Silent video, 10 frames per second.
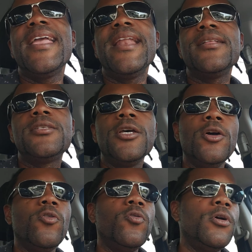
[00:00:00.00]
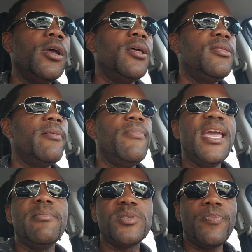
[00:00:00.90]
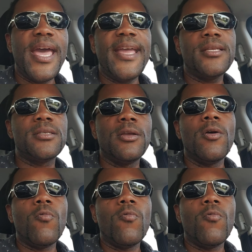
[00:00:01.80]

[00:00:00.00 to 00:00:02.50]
get into the meme space,